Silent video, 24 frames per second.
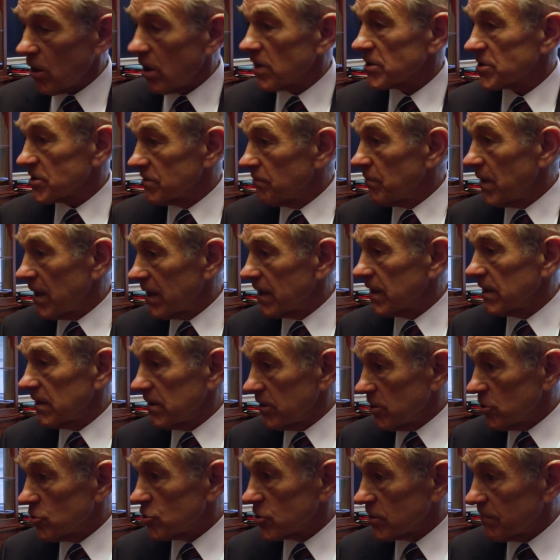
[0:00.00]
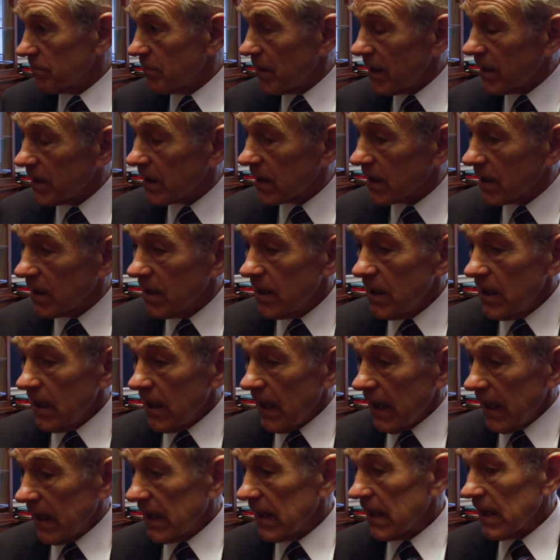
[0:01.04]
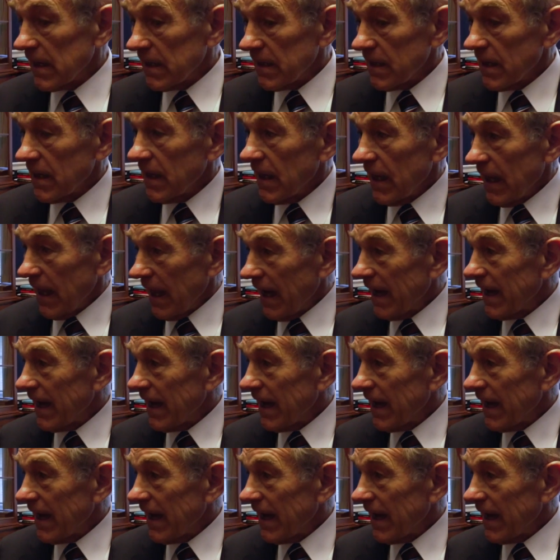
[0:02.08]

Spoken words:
cost of money and the use of money. And